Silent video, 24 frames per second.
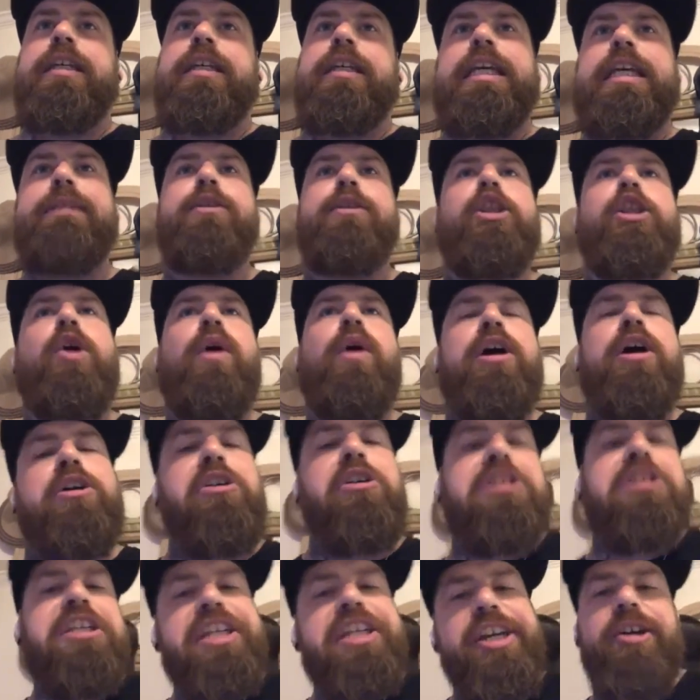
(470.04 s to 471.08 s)
even though I
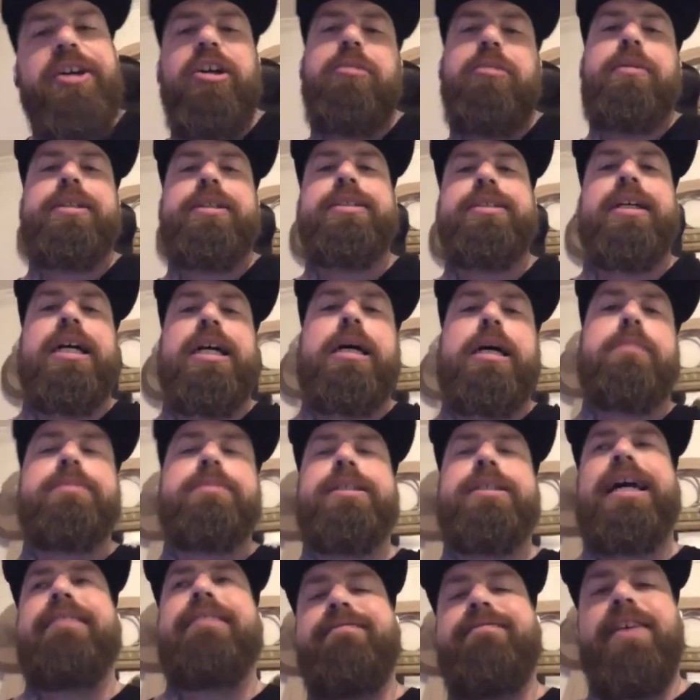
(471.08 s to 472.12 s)
couldn't hear him at times,
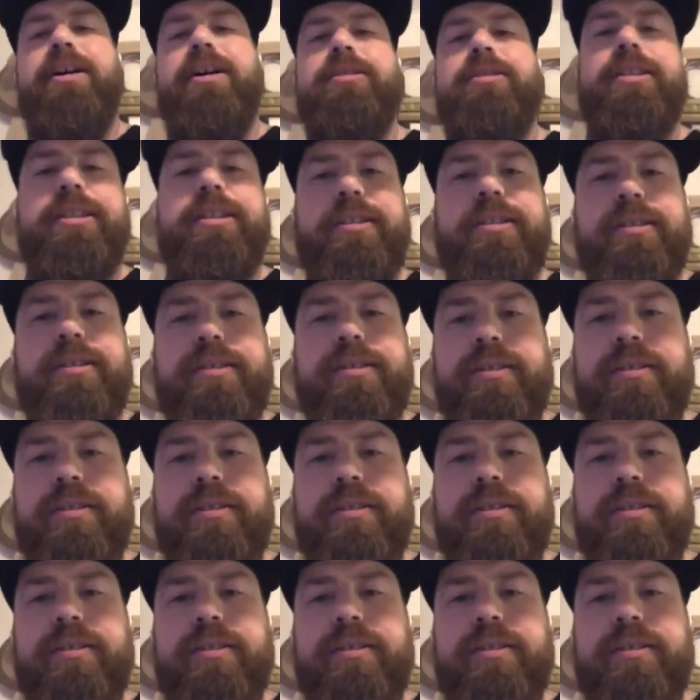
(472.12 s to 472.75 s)
I felt it